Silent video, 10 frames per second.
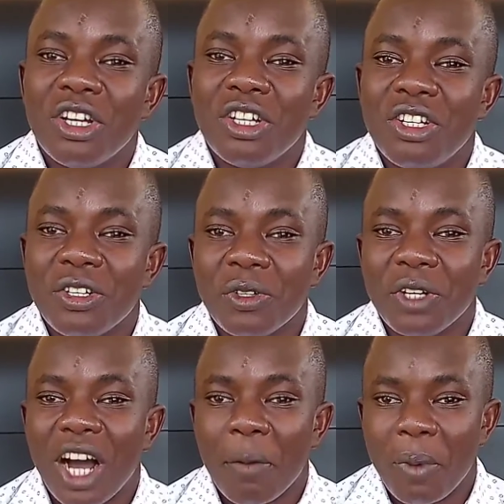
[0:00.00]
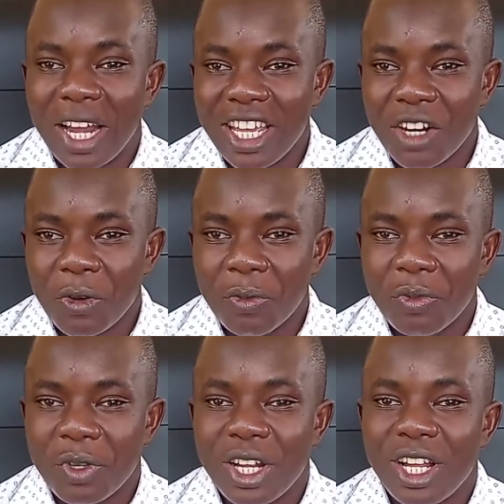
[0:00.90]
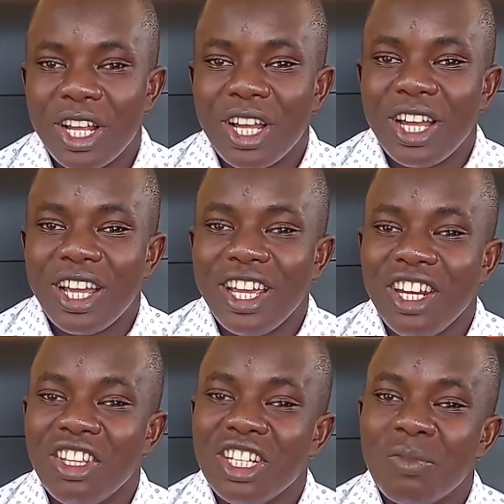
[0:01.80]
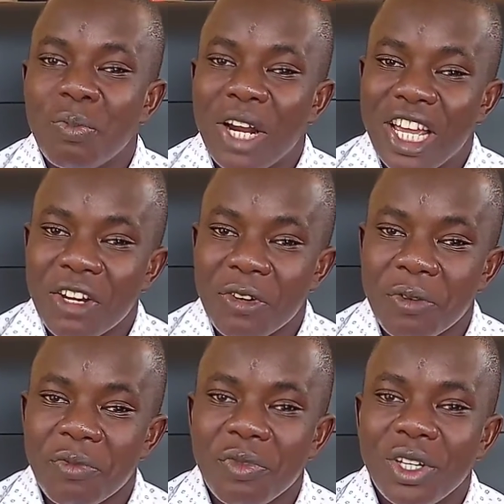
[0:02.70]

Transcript: to a playroom. In this playroom,